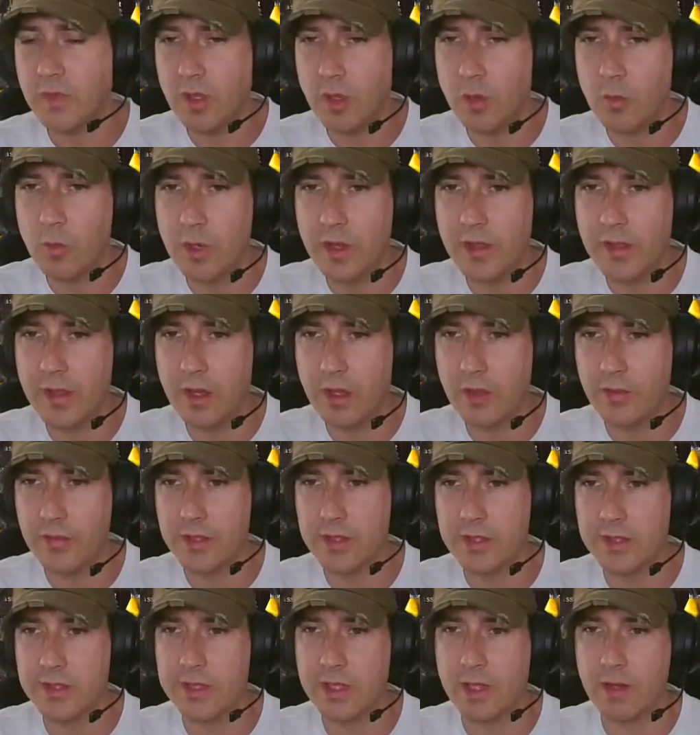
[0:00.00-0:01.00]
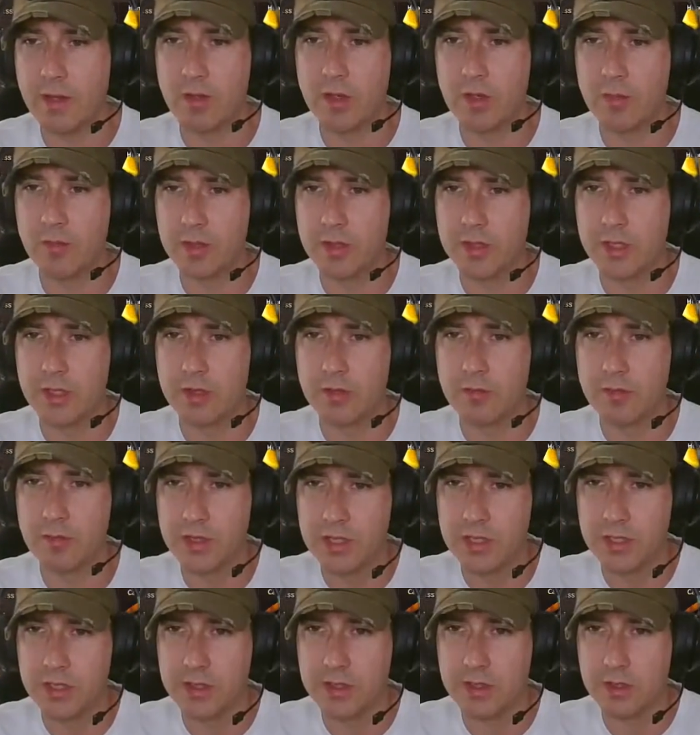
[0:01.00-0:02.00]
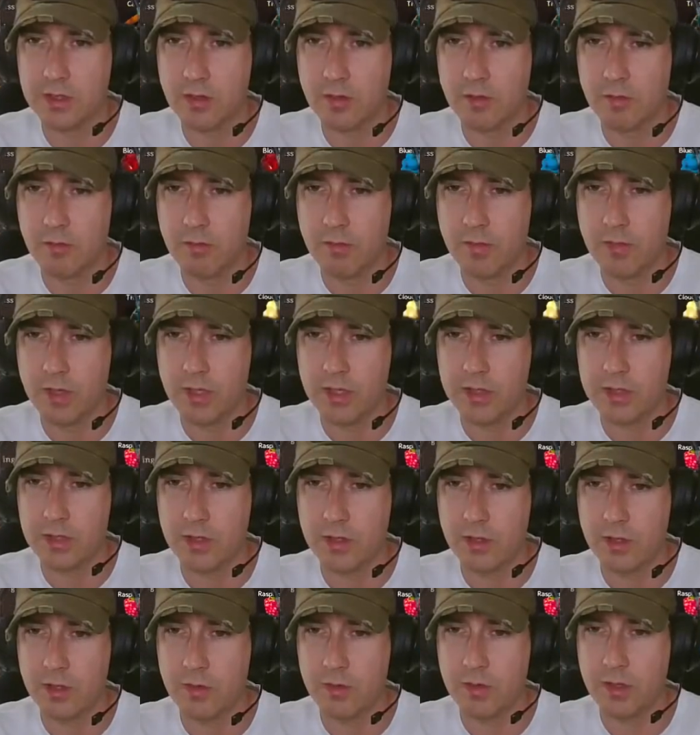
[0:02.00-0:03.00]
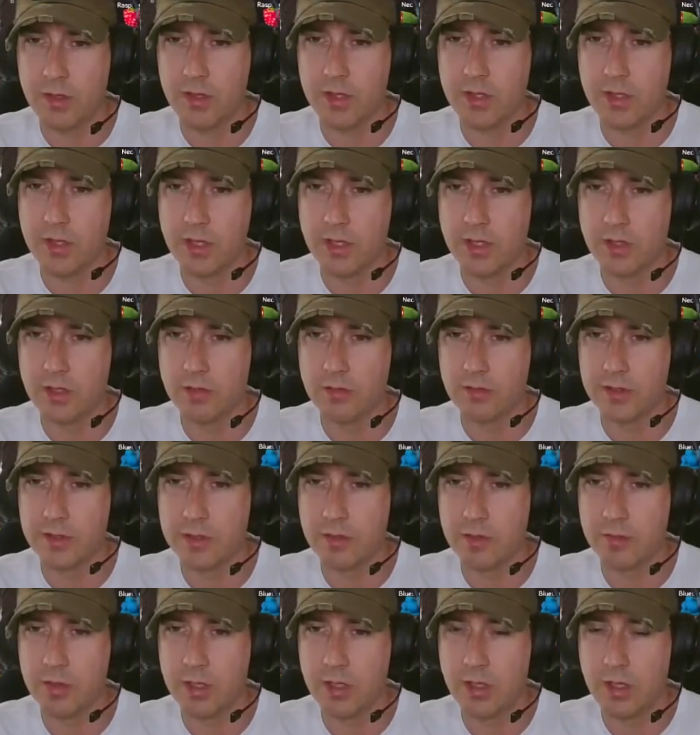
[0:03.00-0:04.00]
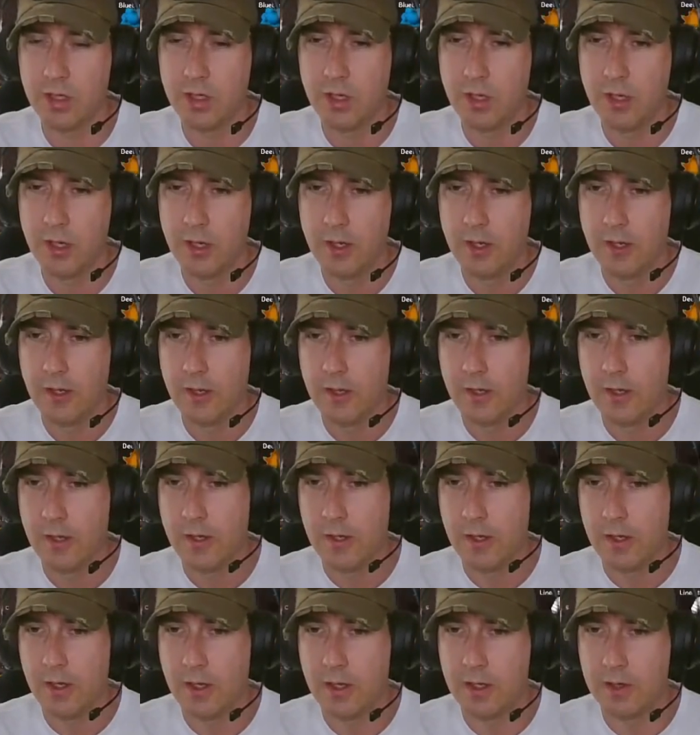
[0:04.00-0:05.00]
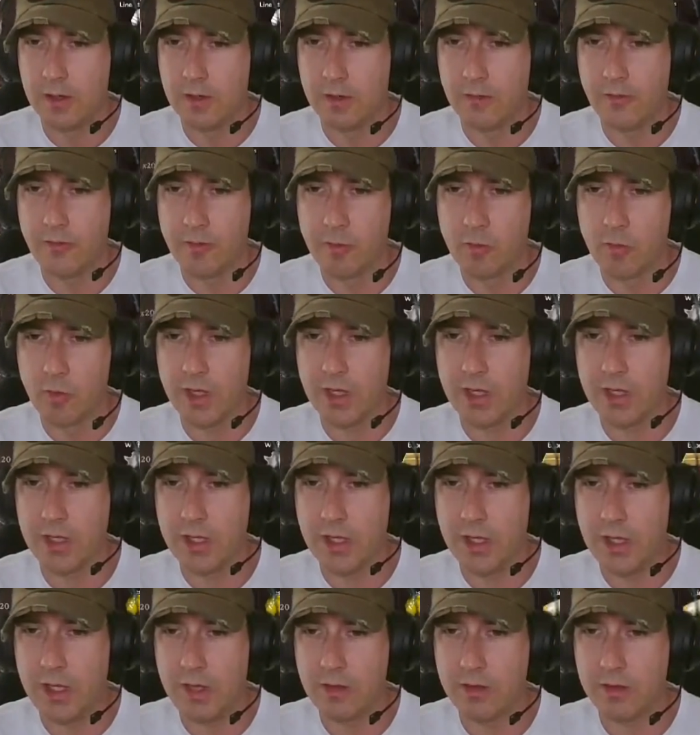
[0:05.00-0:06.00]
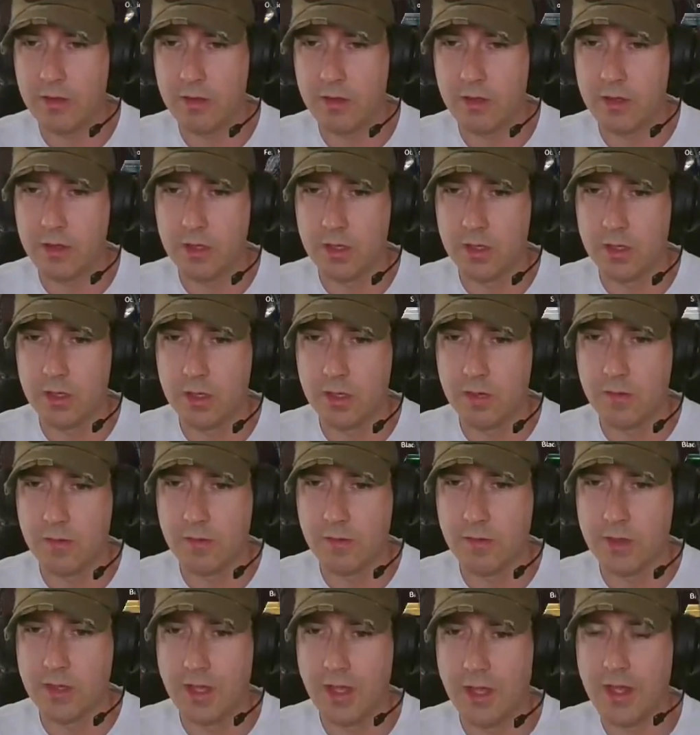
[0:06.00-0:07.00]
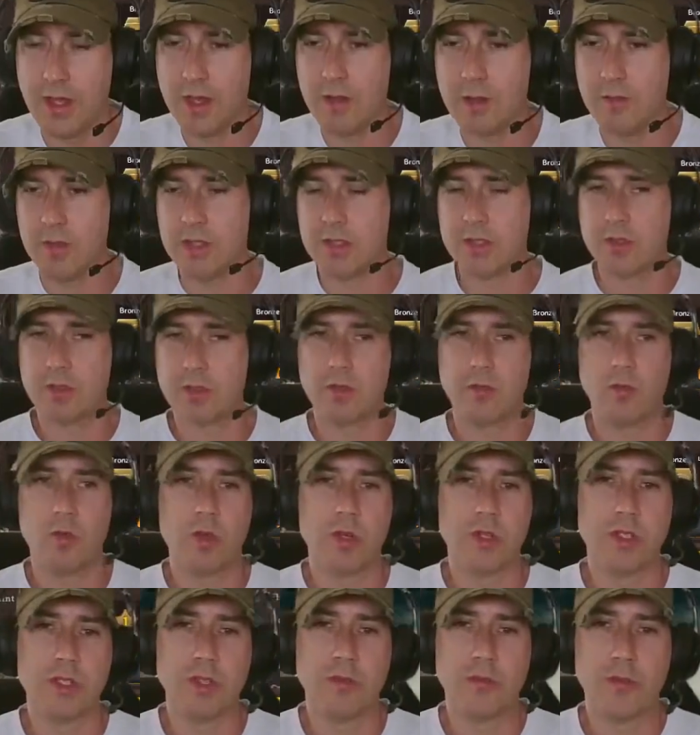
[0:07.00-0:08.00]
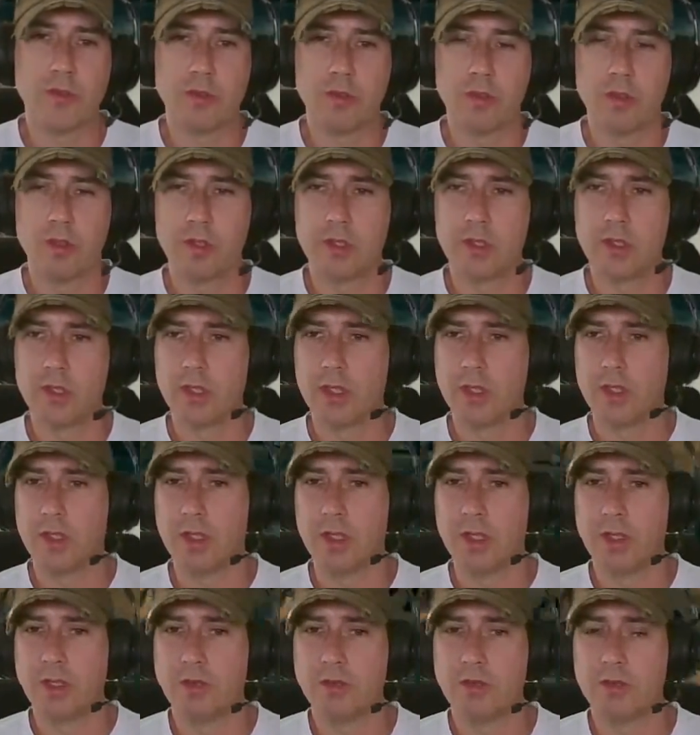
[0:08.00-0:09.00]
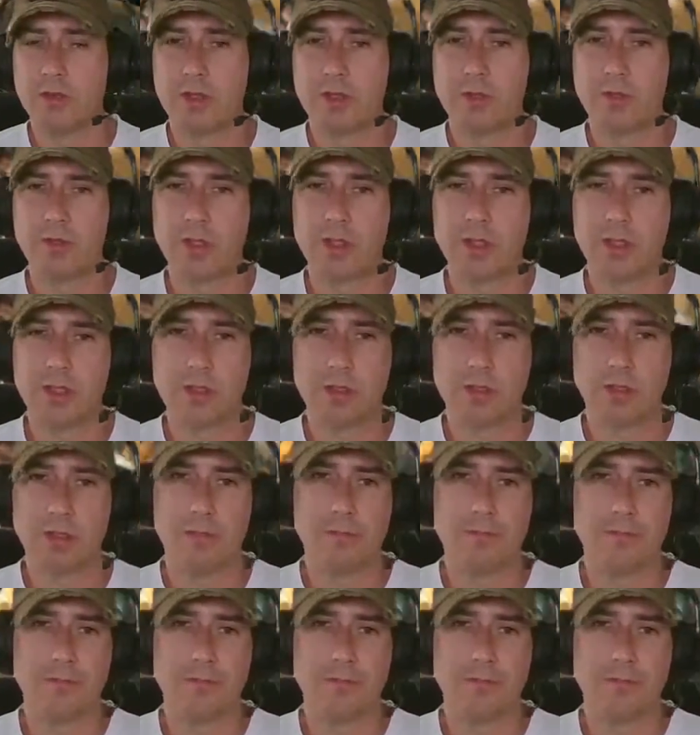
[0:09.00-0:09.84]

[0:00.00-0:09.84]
with health and stamina, but these are much lower than they used to be. And from what I gather, the enemies are more difficult than they used to be. So